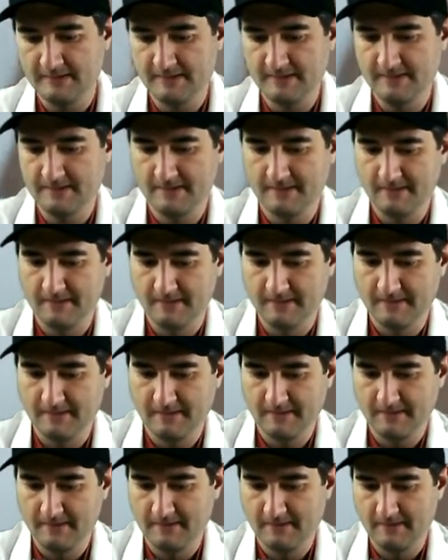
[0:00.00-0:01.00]

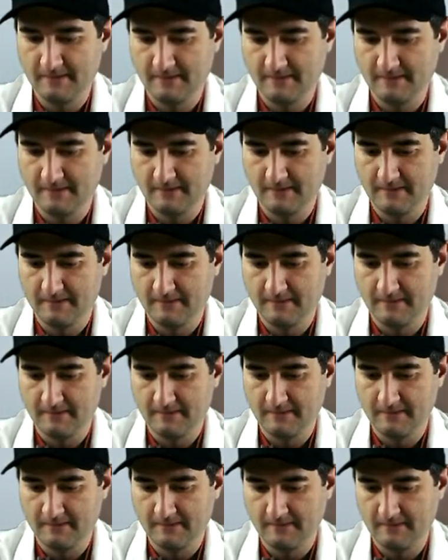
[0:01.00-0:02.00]

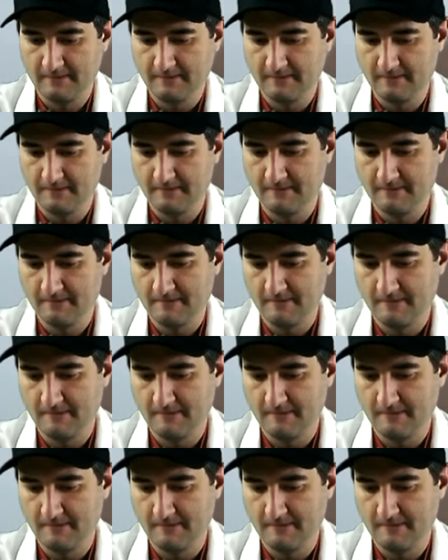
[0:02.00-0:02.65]
Nobody speaks.